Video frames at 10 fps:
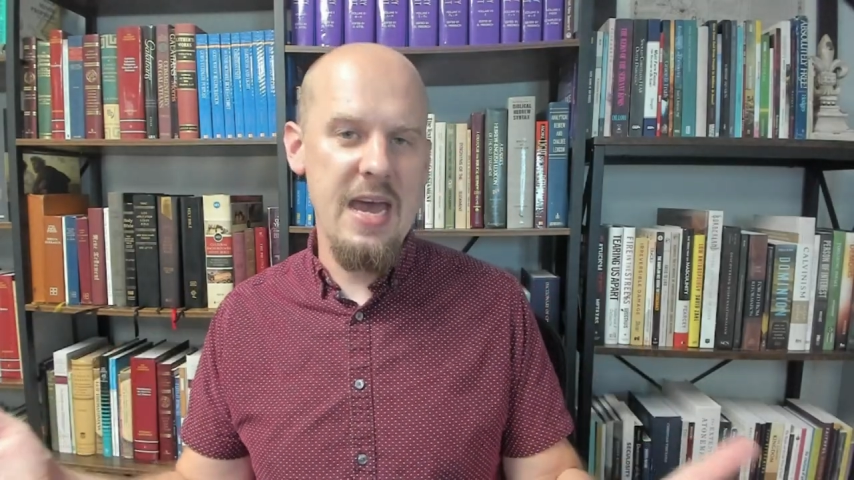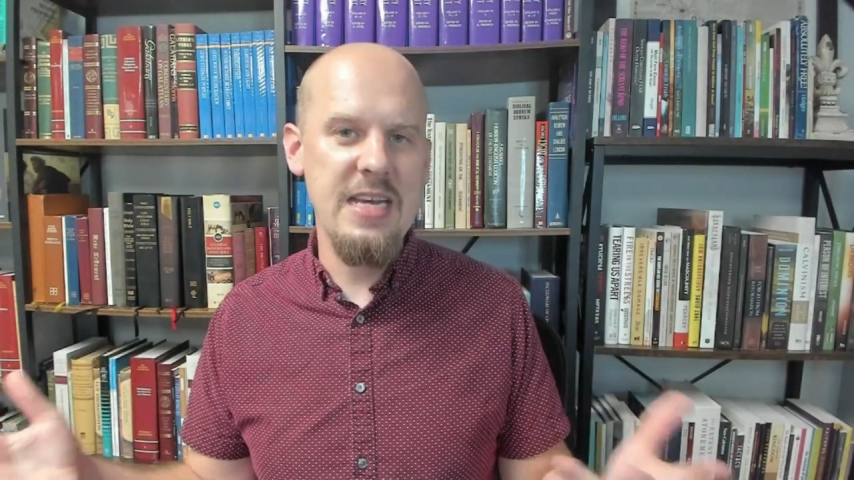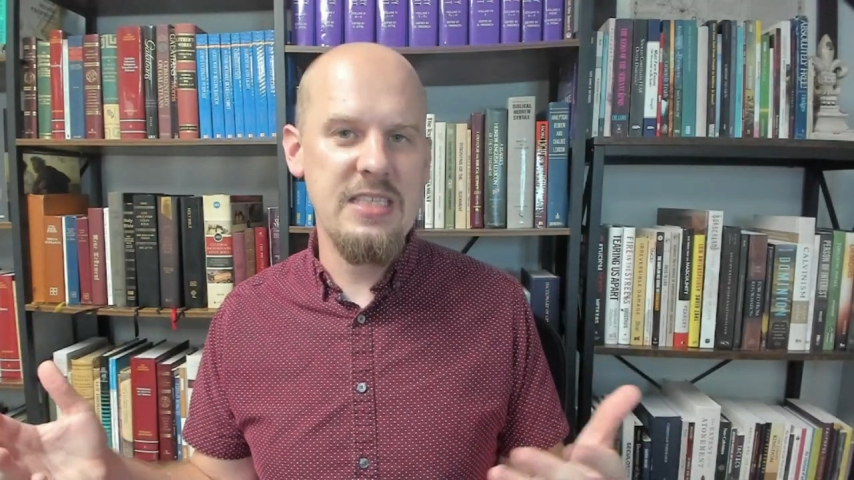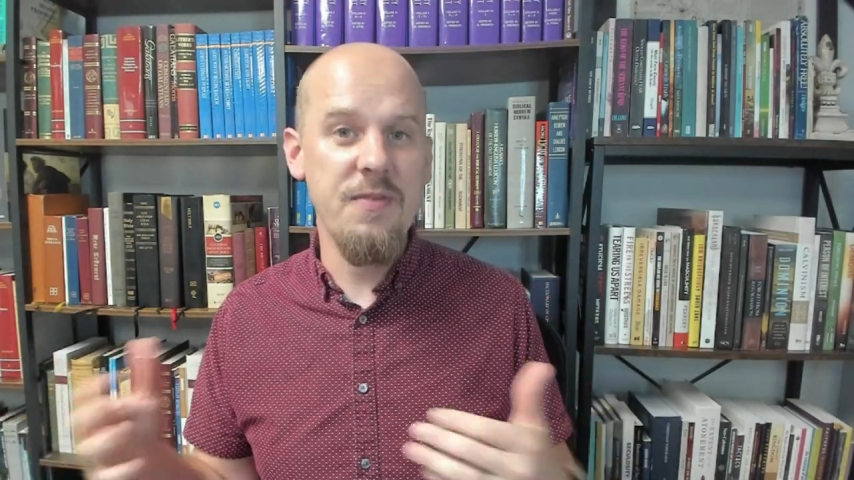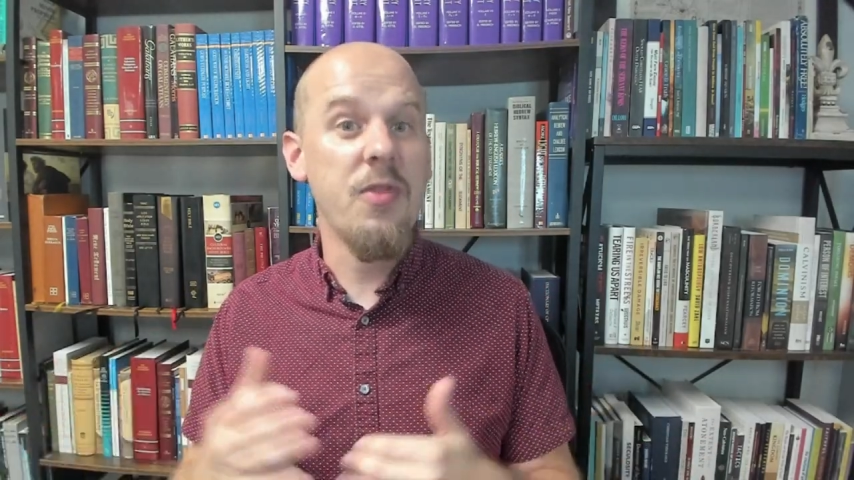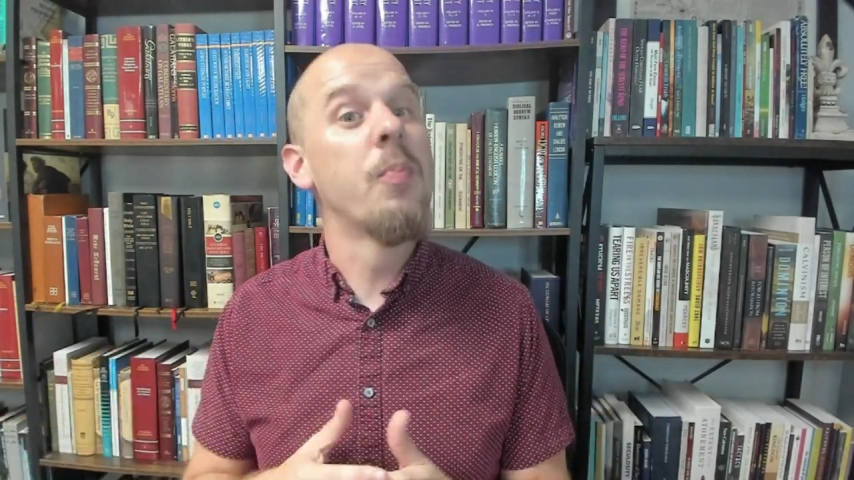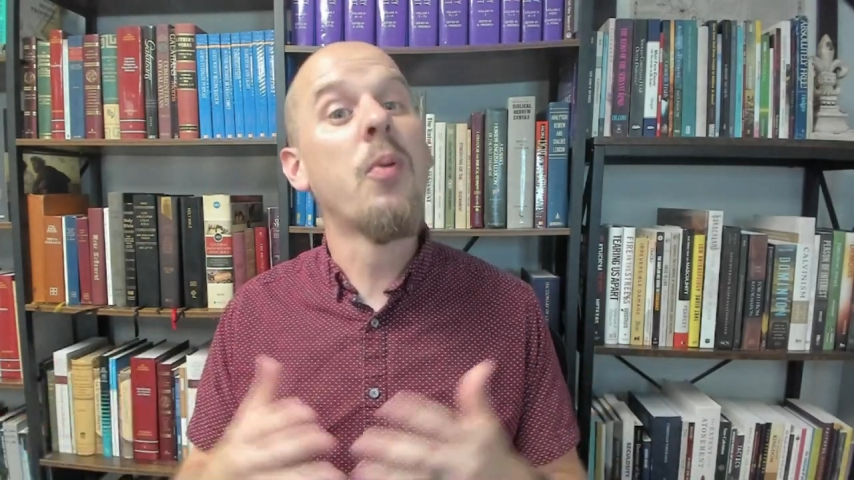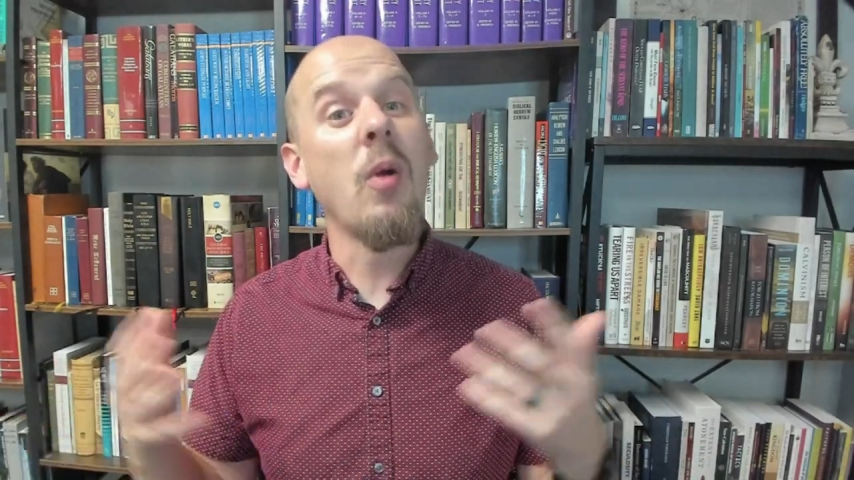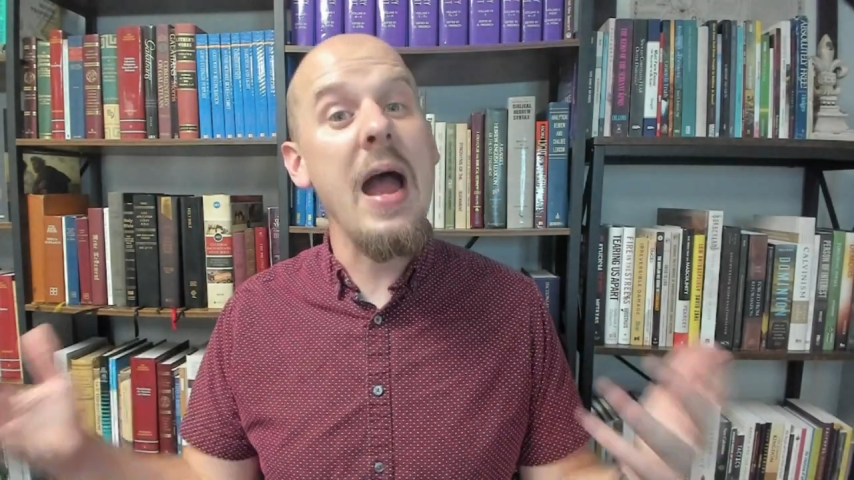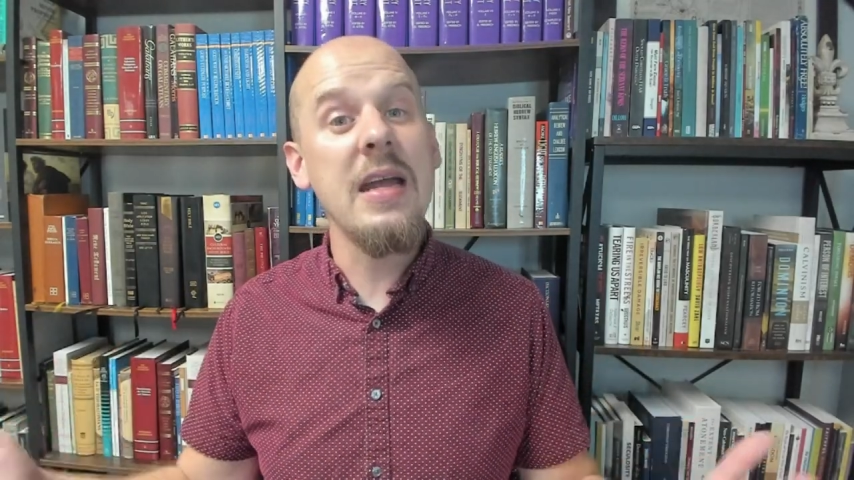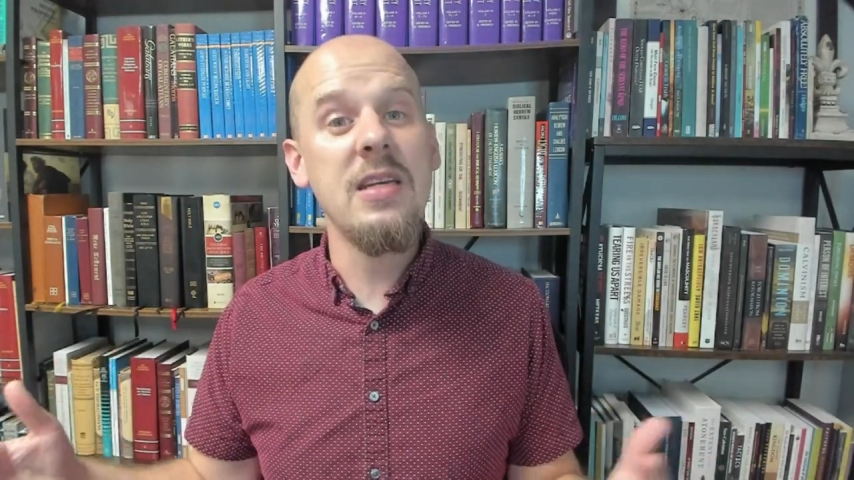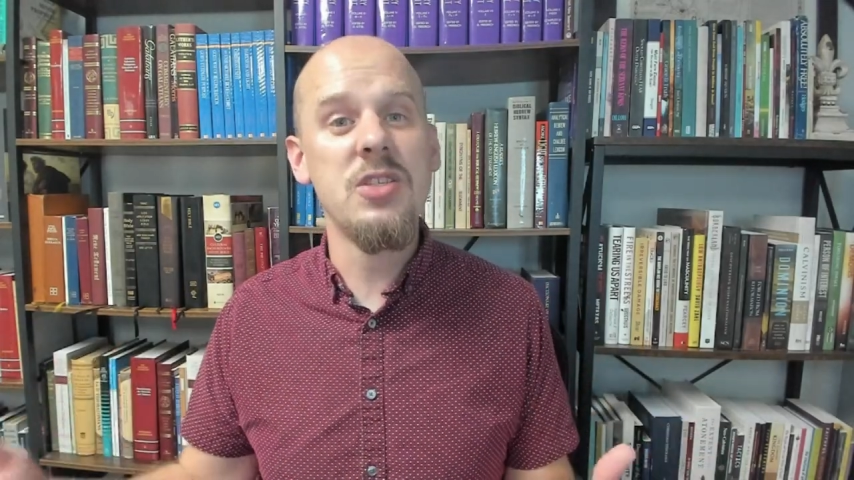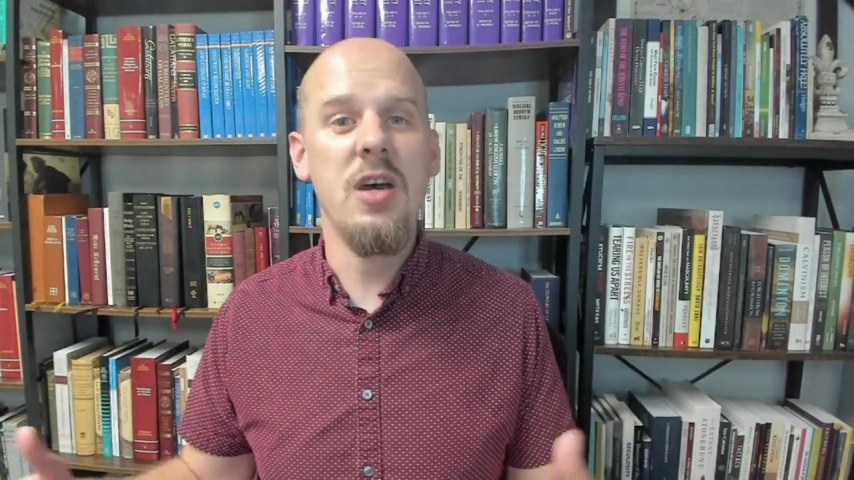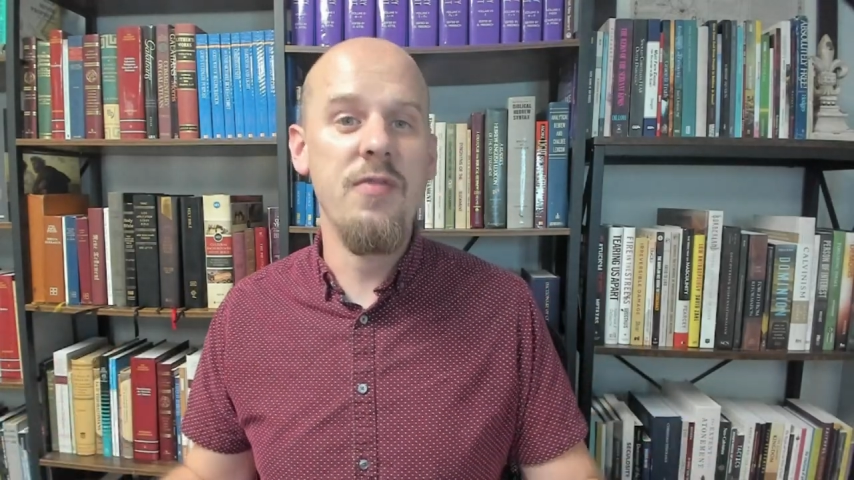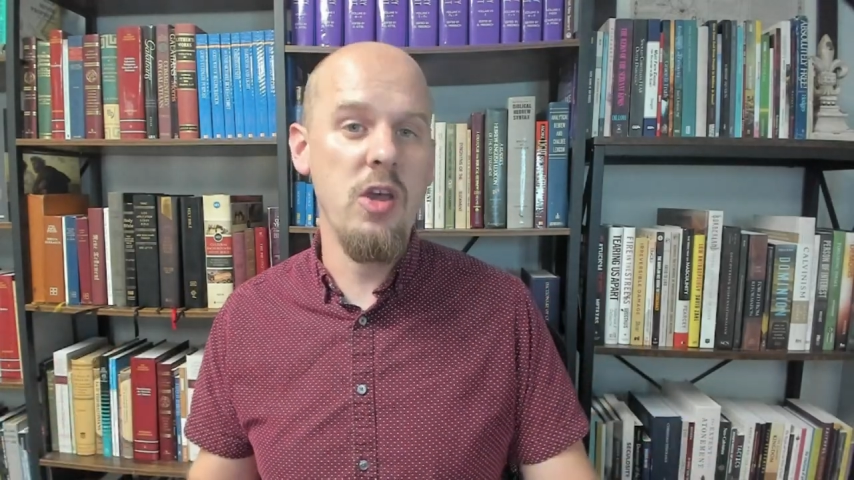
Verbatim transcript: as if the practice of